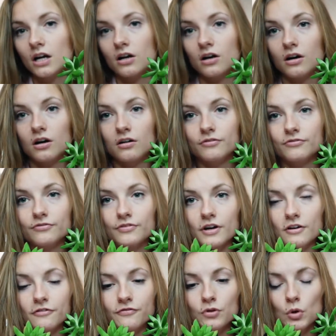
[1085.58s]
off a
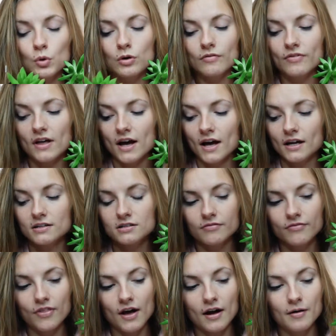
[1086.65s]
few of the heads
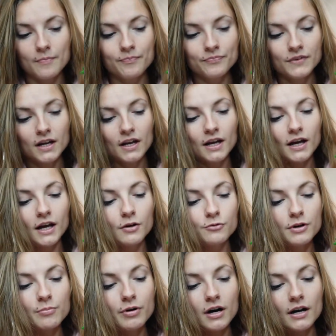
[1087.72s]
of them and
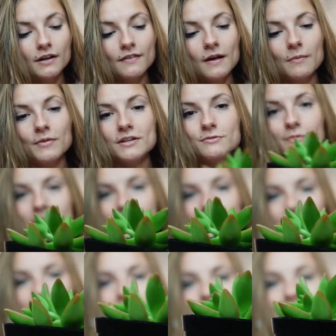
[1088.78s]
repotted them. This one's
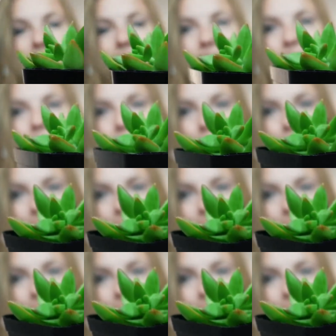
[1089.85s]
got like 2